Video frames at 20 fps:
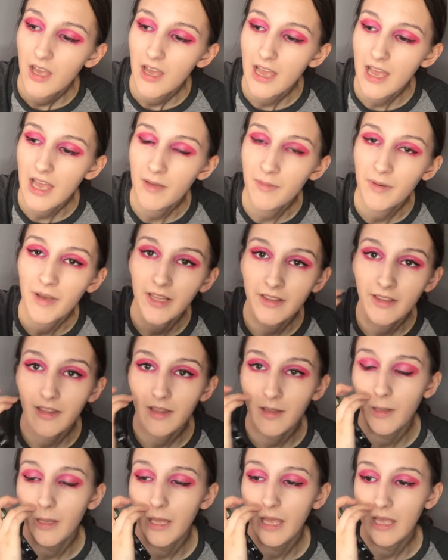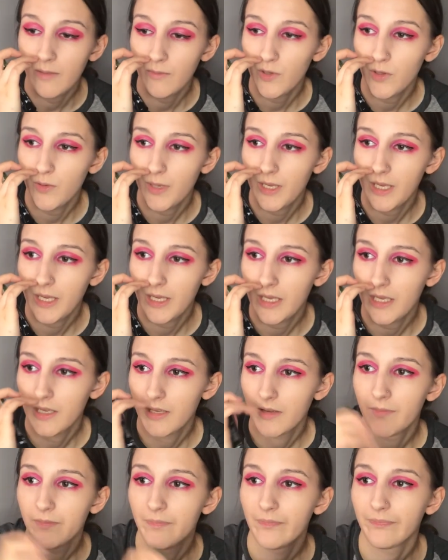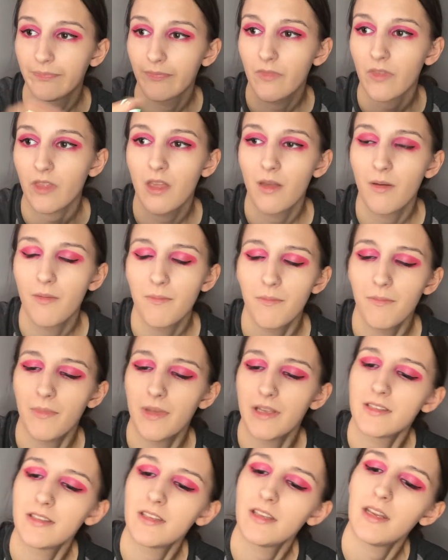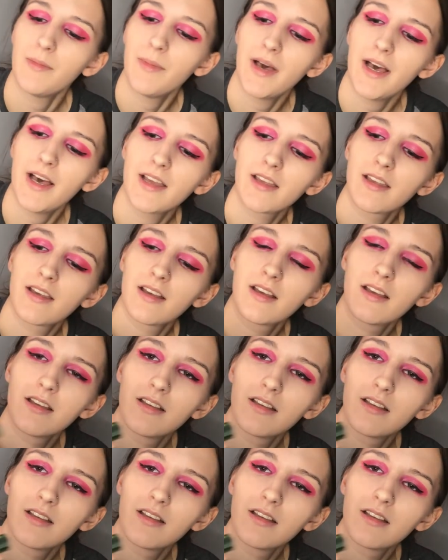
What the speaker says: in the MUA mystery bag.